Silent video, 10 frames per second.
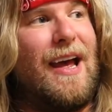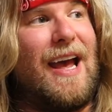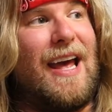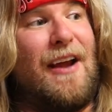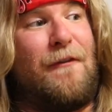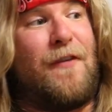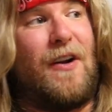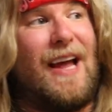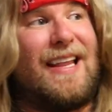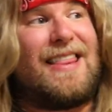and I
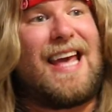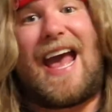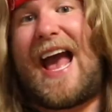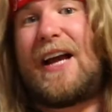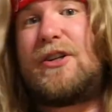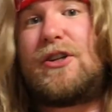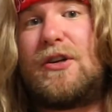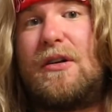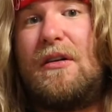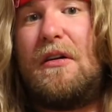felt like the
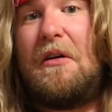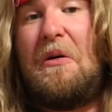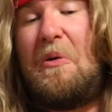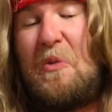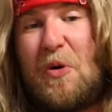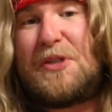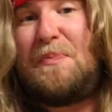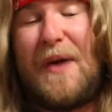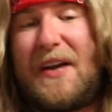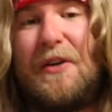action was
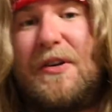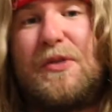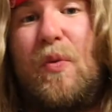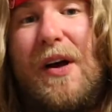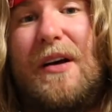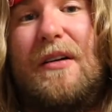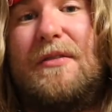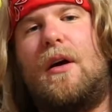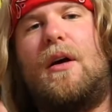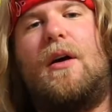better as
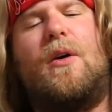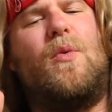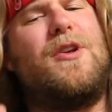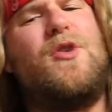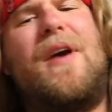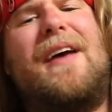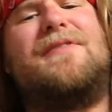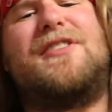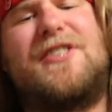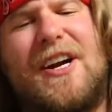well. When you have
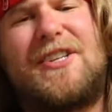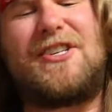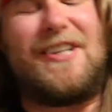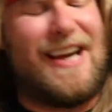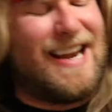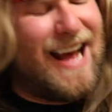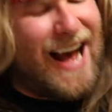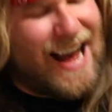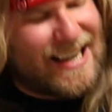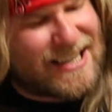such an
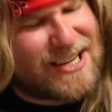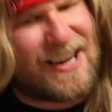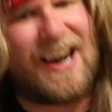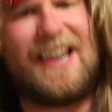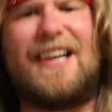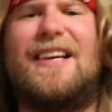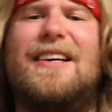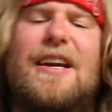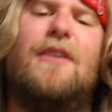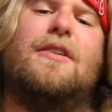iconic
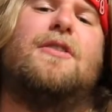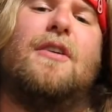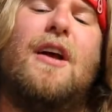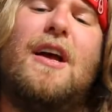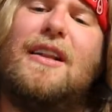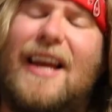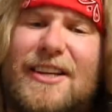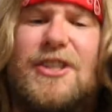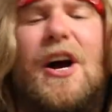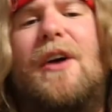character
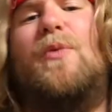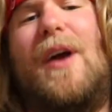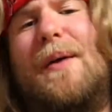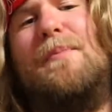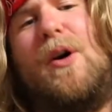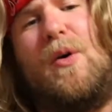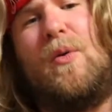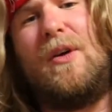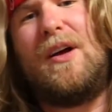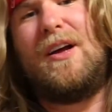like John
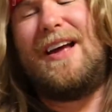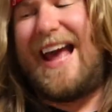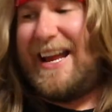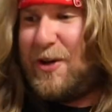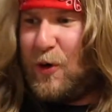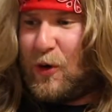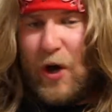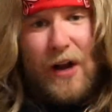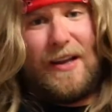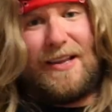Rambo, and you're
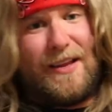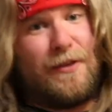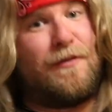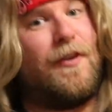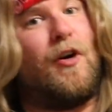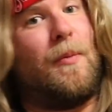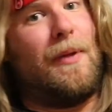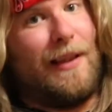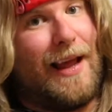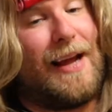calling this
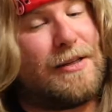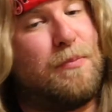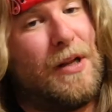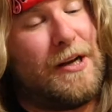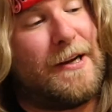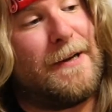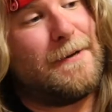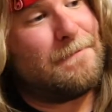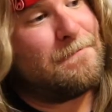film Last Blood,